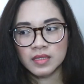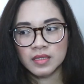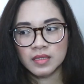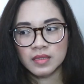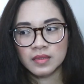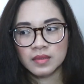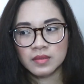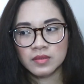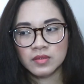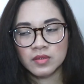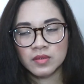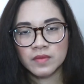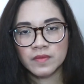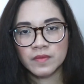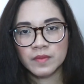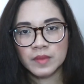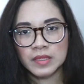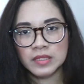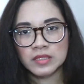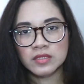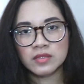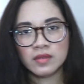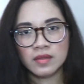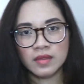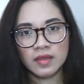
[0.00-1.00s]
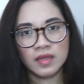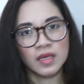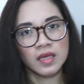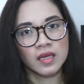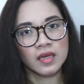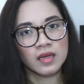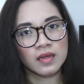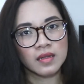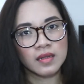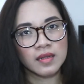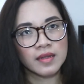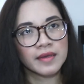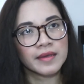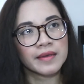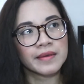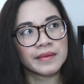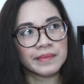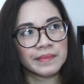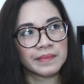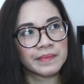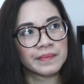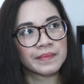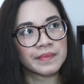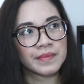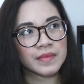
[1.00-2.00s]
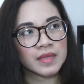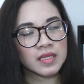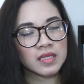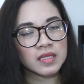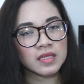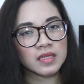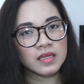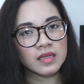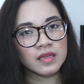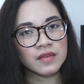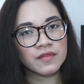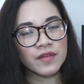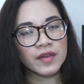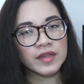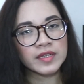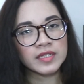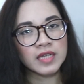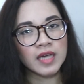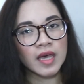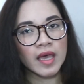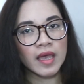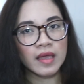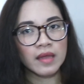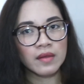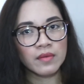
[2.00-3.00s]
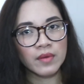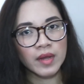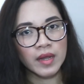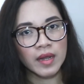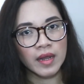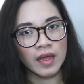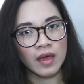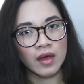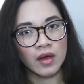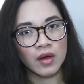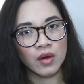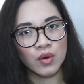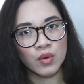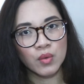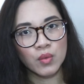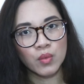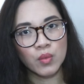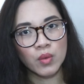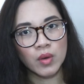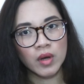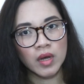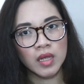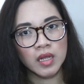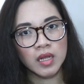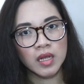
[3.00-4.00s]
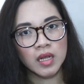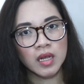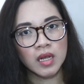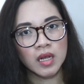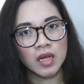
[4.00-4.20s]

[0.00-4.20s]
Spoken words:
It sort of makes you think, like, if I die right now, what